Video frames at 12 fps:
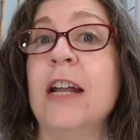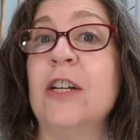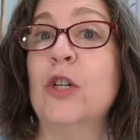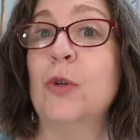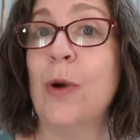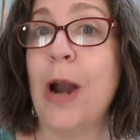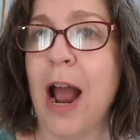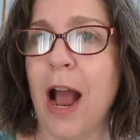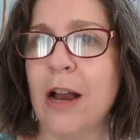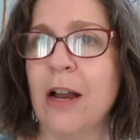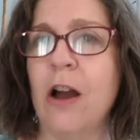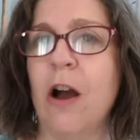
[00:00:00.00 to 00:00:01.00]
I
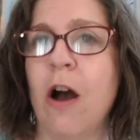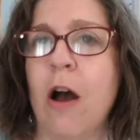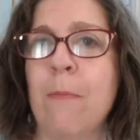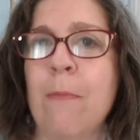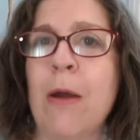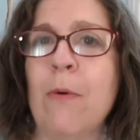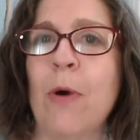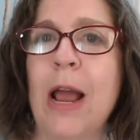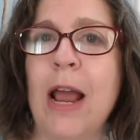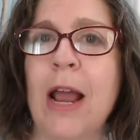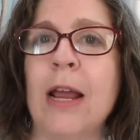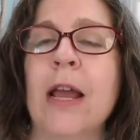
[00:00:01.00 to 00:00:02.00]
track on my
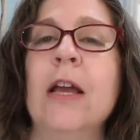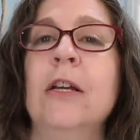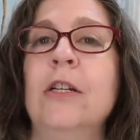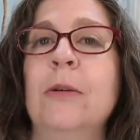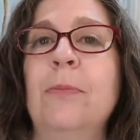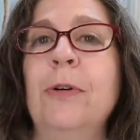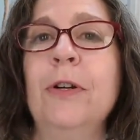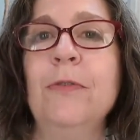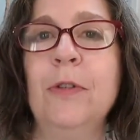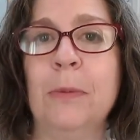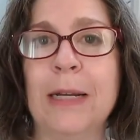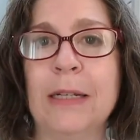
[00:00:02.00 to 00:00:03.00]
way to
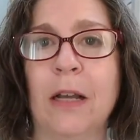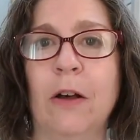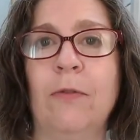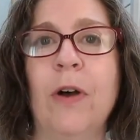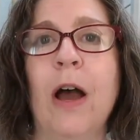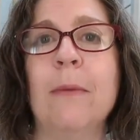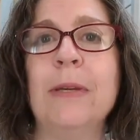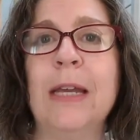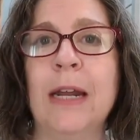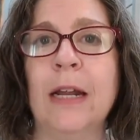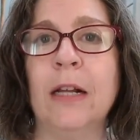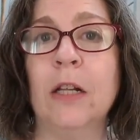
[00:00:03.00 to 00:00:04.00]
prove to myself I'm
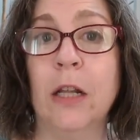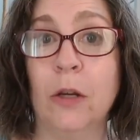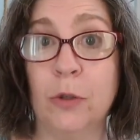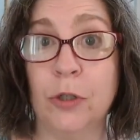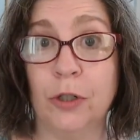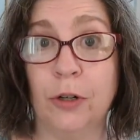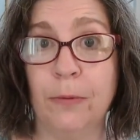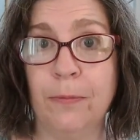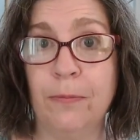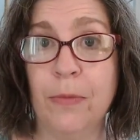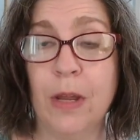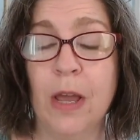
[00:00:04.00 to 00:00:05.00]
getting closer?
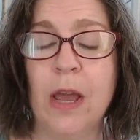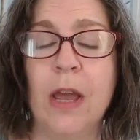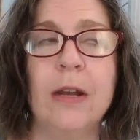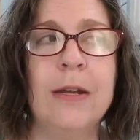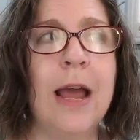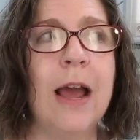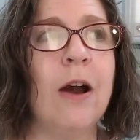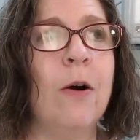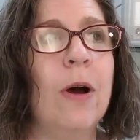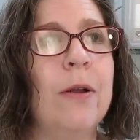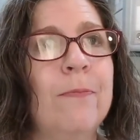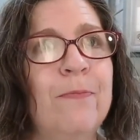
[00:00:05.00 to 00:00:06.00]

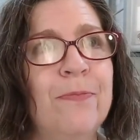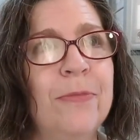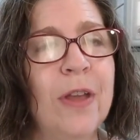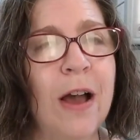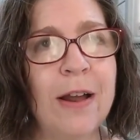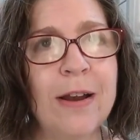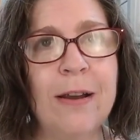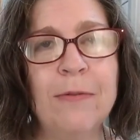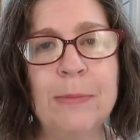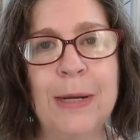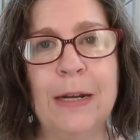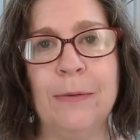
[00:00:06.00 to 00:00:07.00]
Now, not
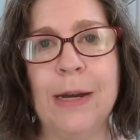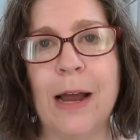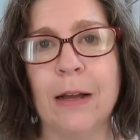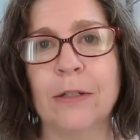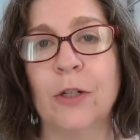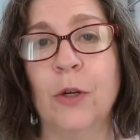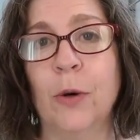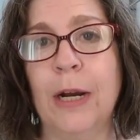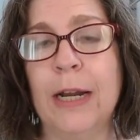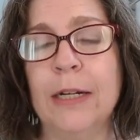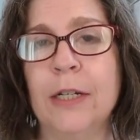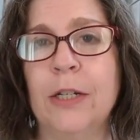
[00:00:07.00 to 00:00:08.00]
everybody reacts
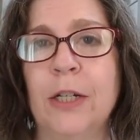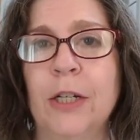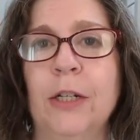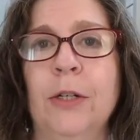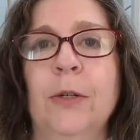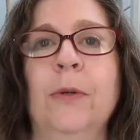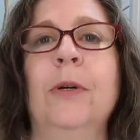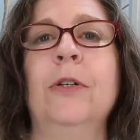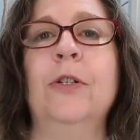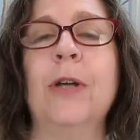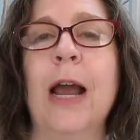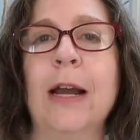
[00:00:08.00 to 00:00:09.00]
great to
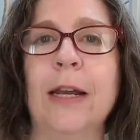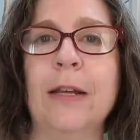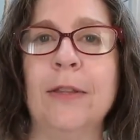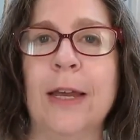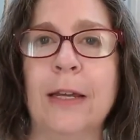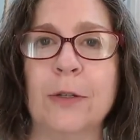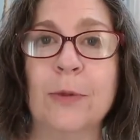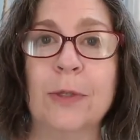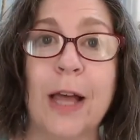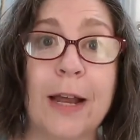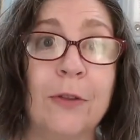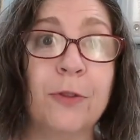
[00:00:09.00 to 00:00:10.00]
tracking things
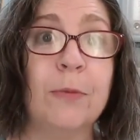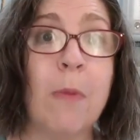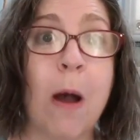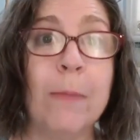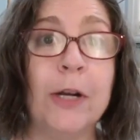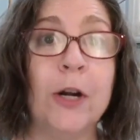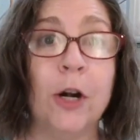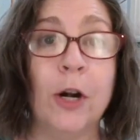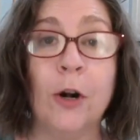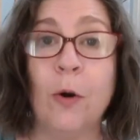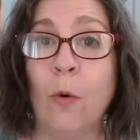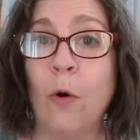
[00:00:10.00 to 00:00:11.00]
with like a
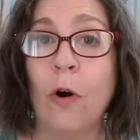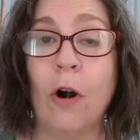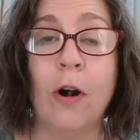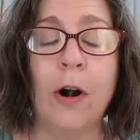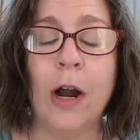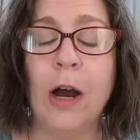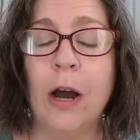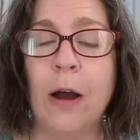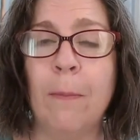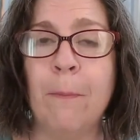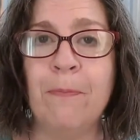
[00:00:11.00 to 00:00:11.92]
thermometer or